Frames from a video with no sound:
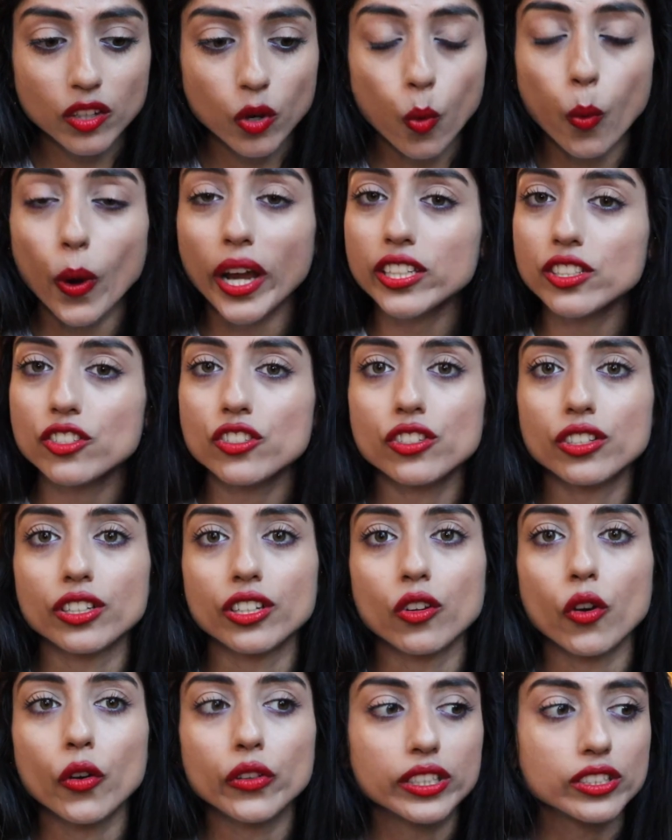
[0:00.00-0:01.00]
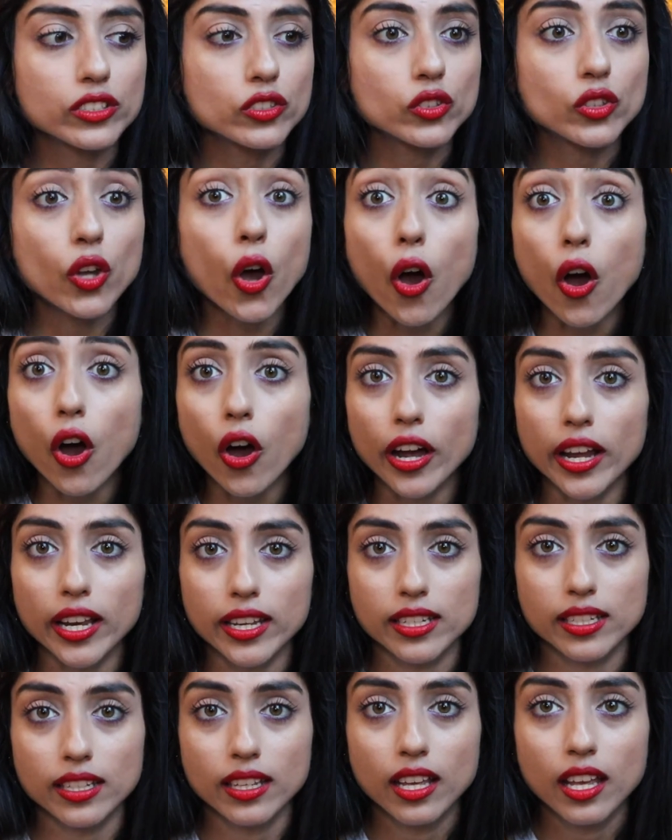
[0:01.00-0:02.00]
question, or this
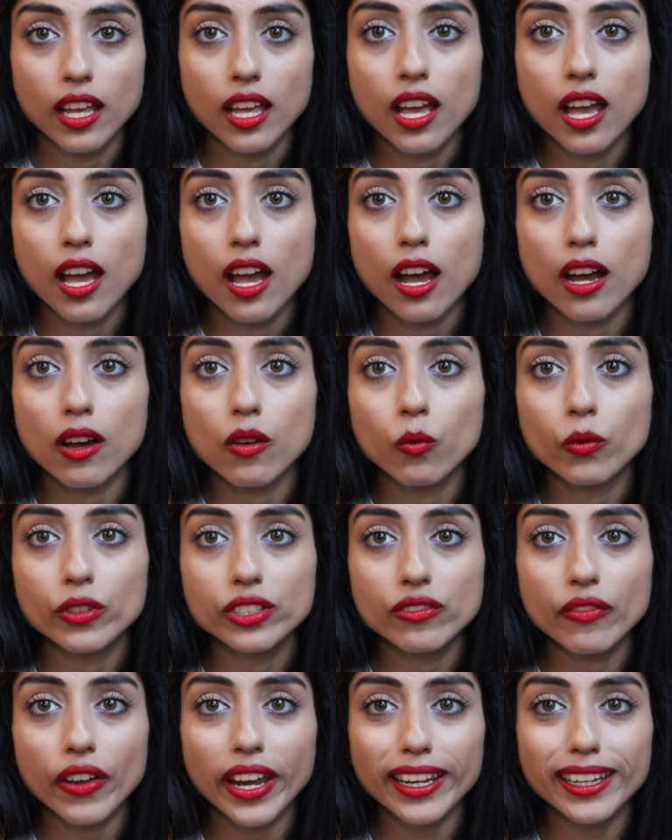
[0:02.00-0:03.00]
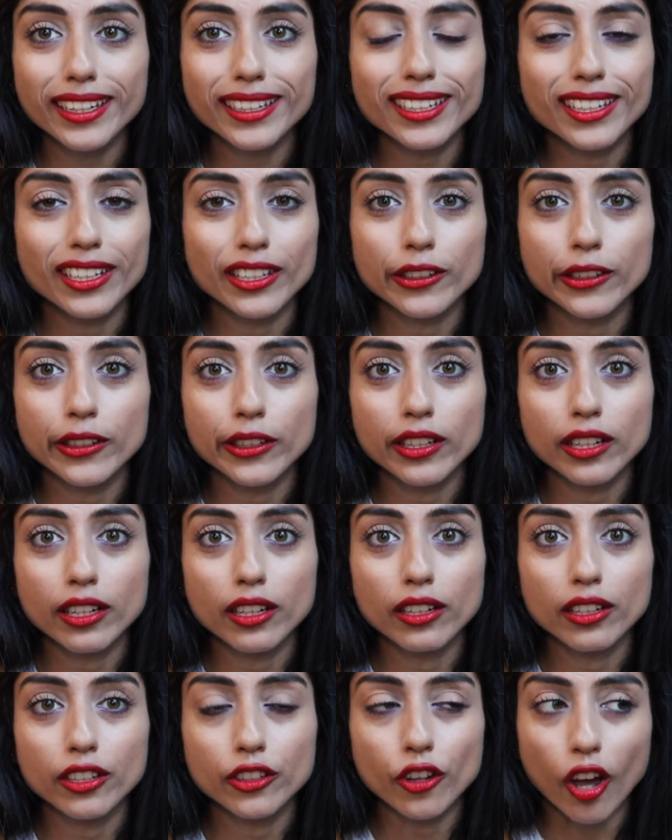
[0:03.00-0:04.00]
thought was very
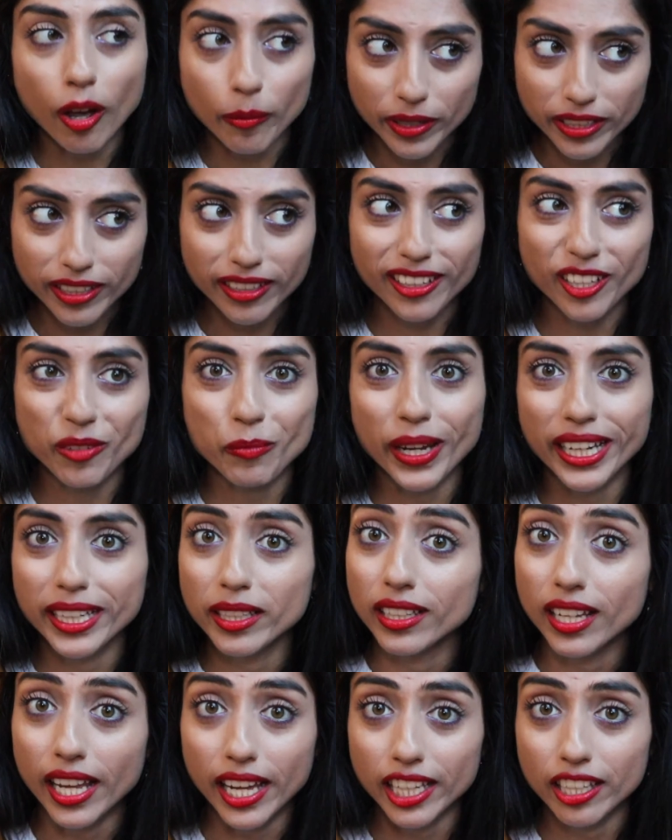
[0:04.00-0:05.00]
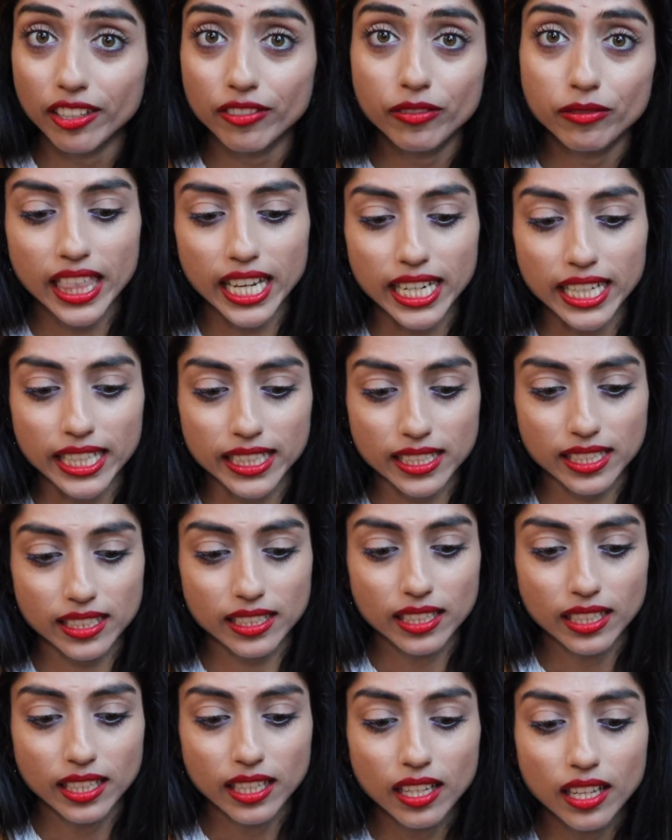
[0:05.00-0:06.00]
dominant in my life, that
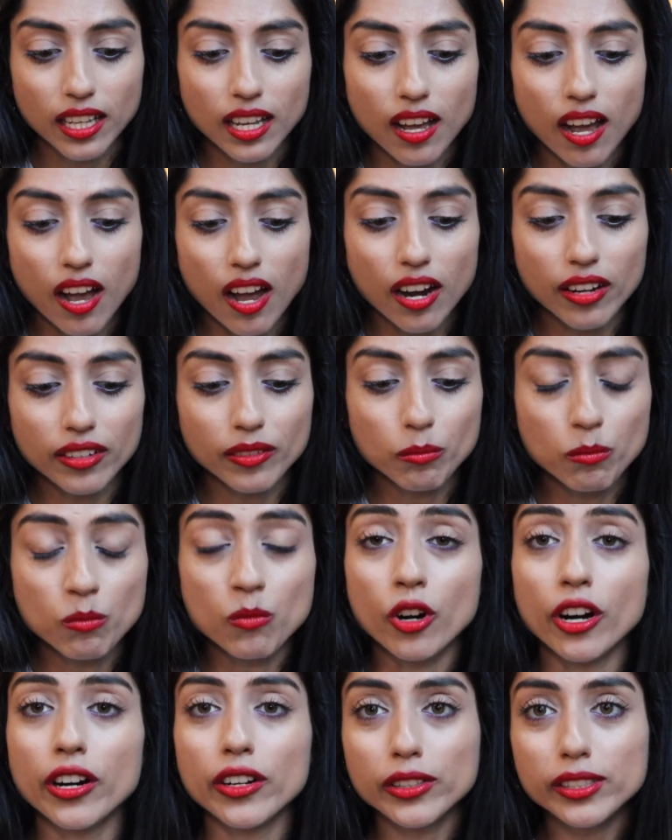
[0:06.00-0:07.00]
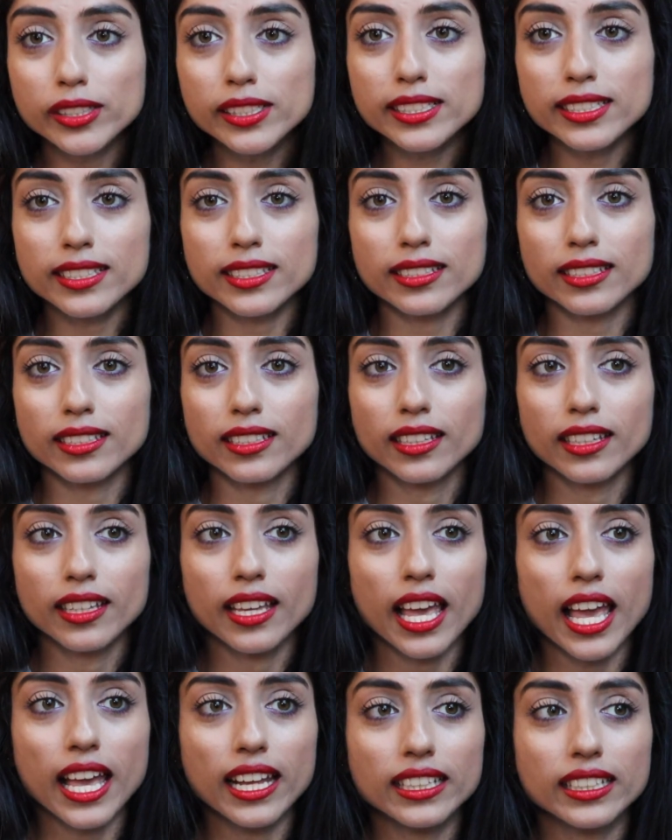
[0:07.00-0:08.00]
morals
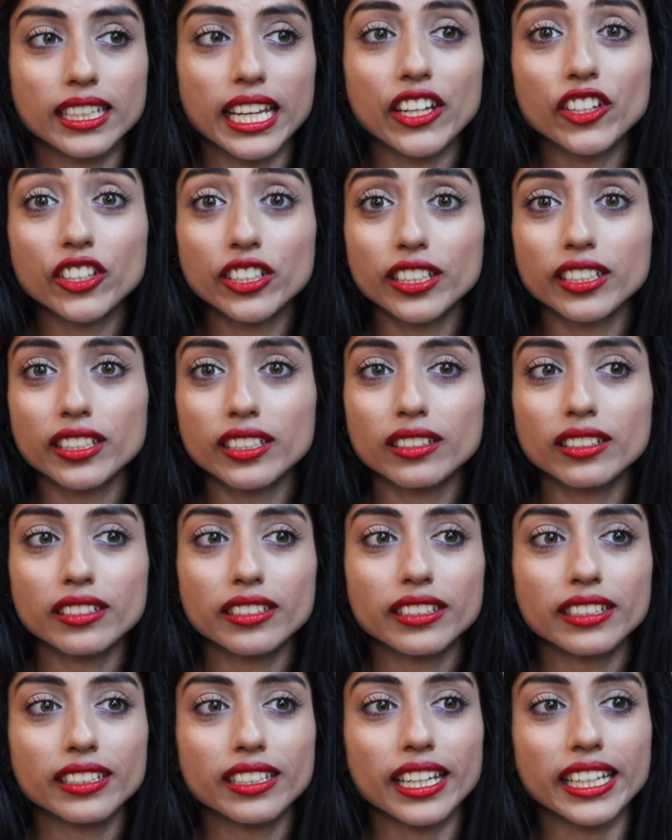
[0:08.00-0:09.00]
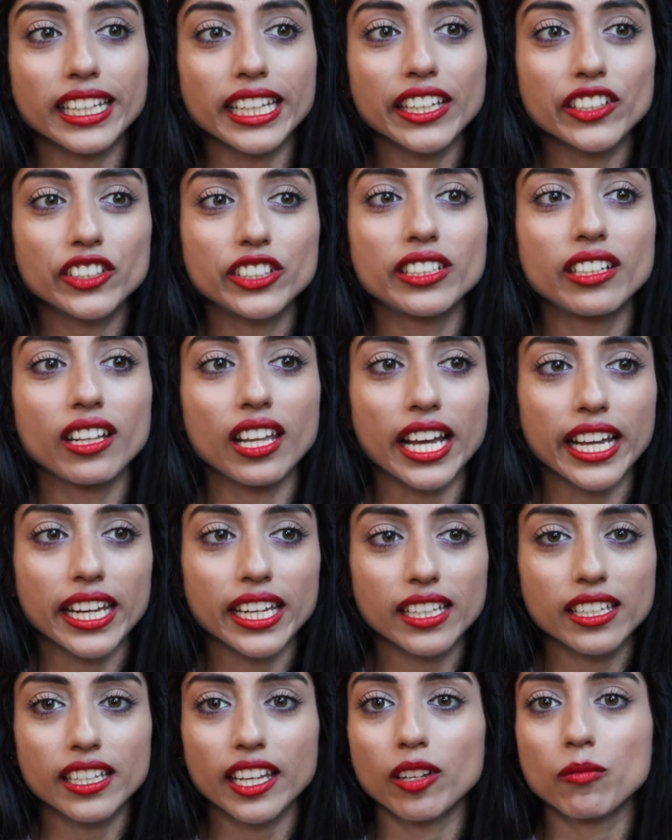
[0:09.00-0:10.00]
and inner
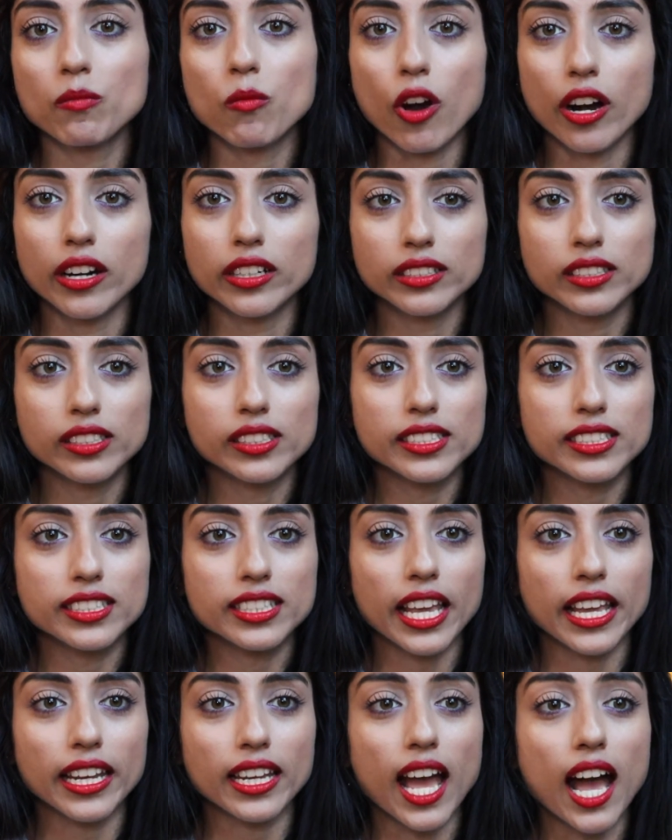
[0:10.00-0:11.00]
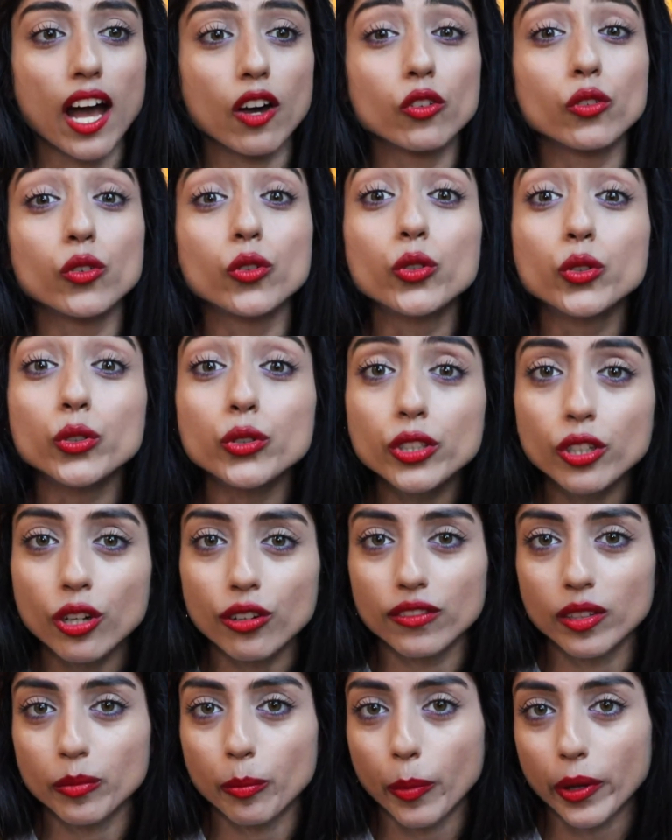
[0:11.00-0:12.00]
light and morals and how good
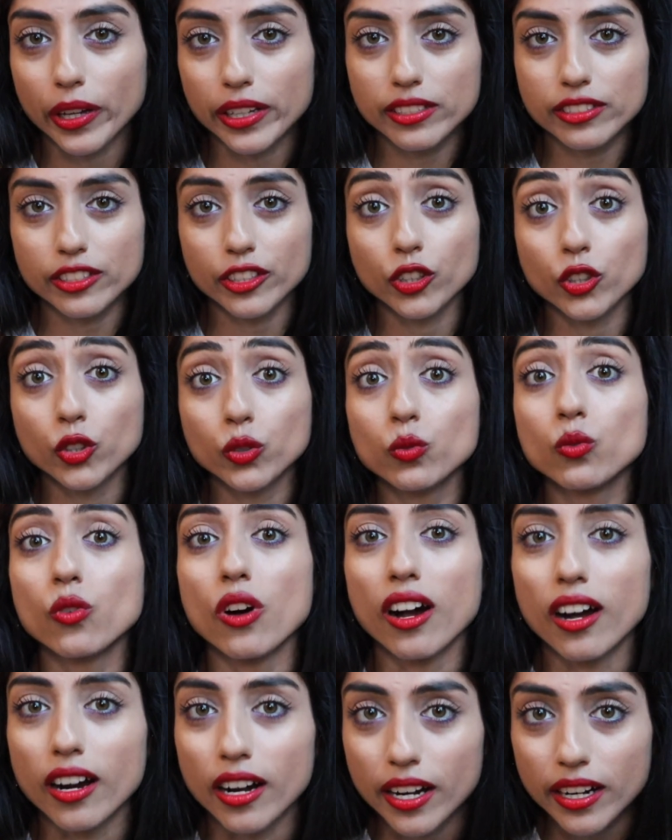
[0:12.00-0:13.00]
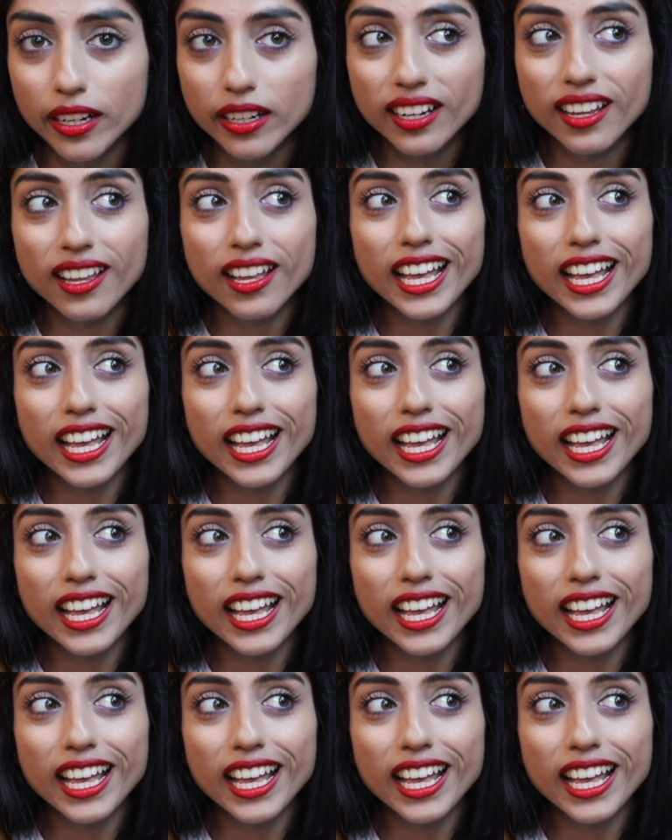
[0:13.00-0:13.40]
of a person you are